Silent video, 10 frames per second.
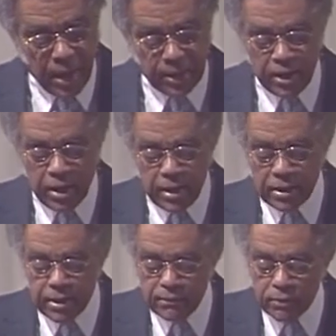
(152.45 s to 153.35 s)
And yet
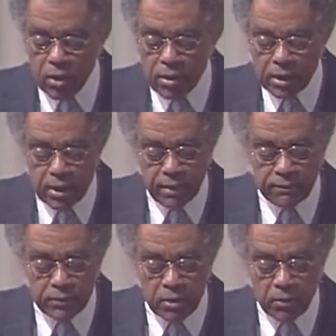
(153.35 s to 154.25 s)
he lived long enough
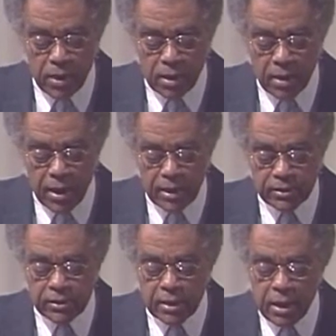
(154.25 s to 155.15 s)
to
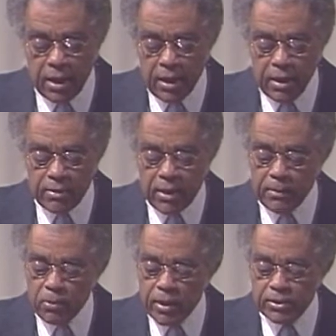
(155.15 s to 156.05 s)
realize
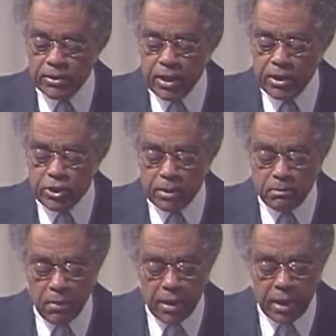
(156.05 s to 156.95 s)
that prestige
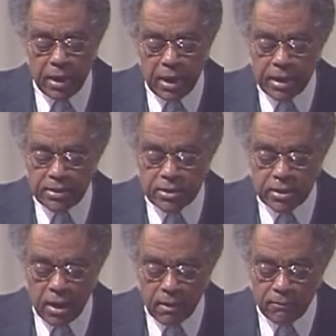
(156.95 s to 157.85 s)
and money in
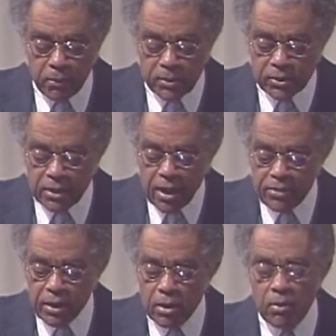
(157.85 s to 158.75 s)
itself was
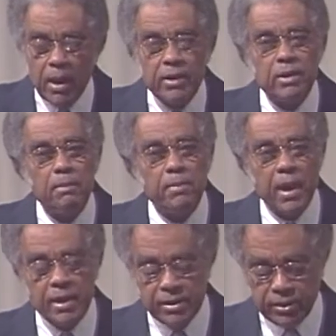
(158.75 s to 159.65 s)
not the great
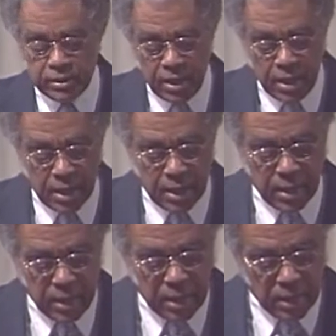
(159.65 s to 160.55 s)

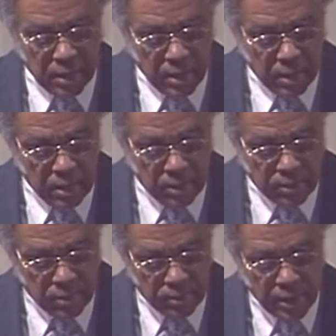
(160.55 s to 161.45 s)
panacea
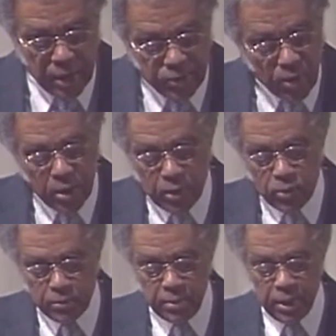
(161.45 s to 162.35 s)
that he thought it
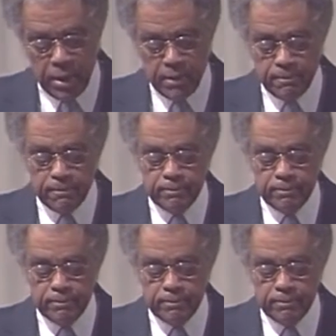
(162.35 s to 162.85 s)
would be.